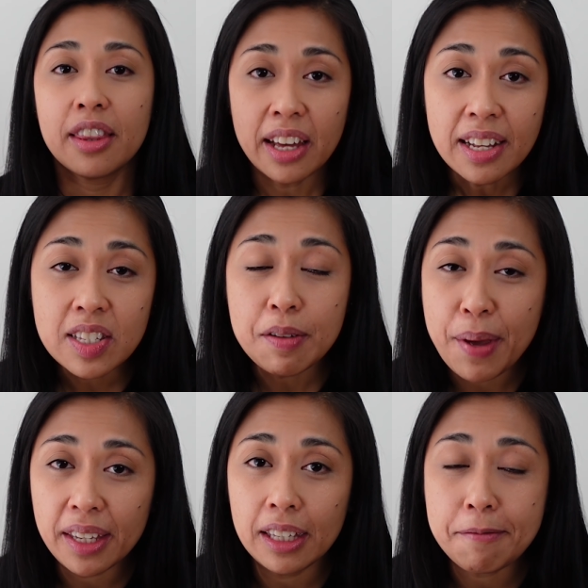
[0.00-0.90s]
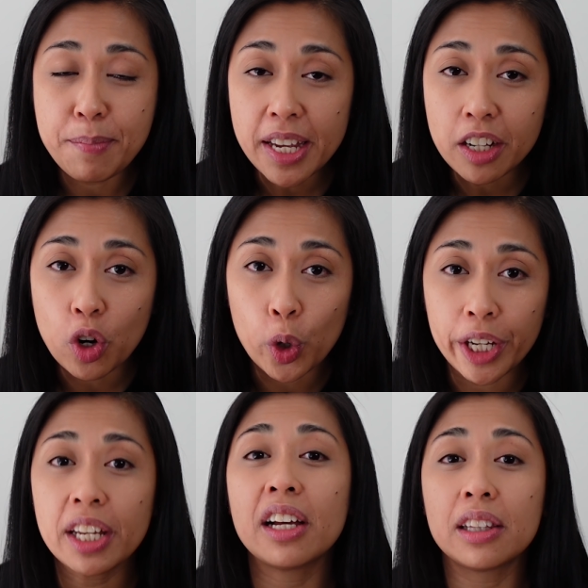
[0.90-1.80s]
thus making
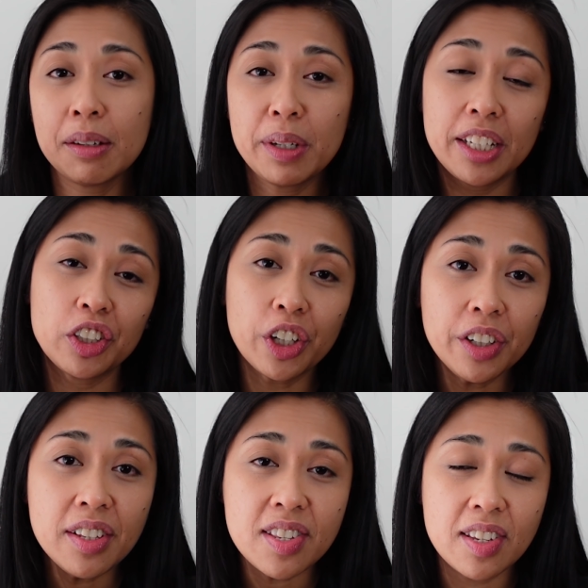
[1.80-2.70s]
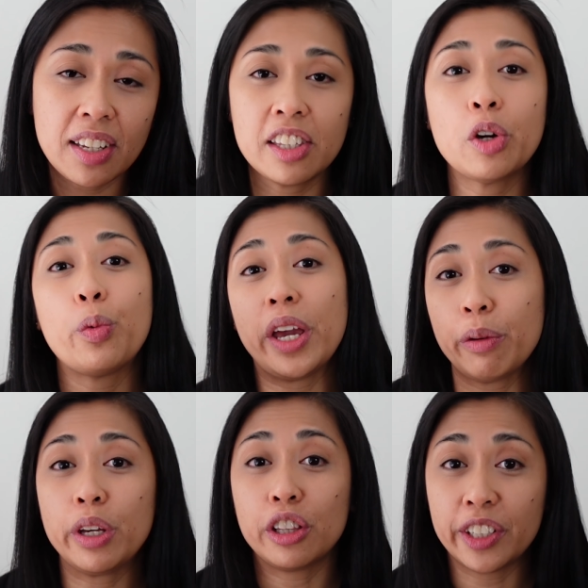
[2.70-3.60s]
bitcoin a limited currency the way
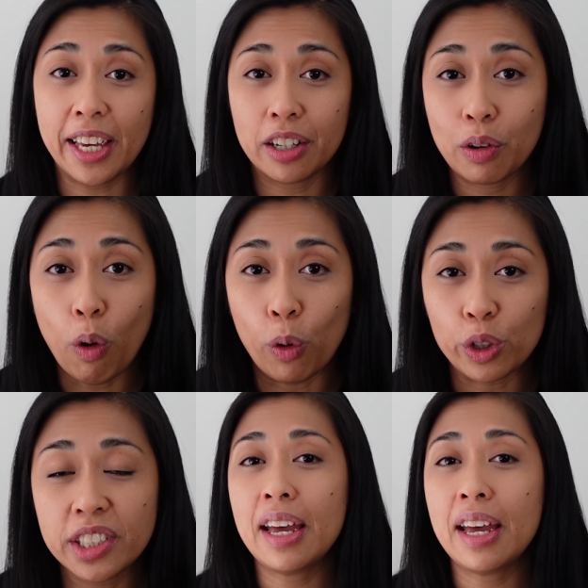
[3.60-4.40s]
we look at gold.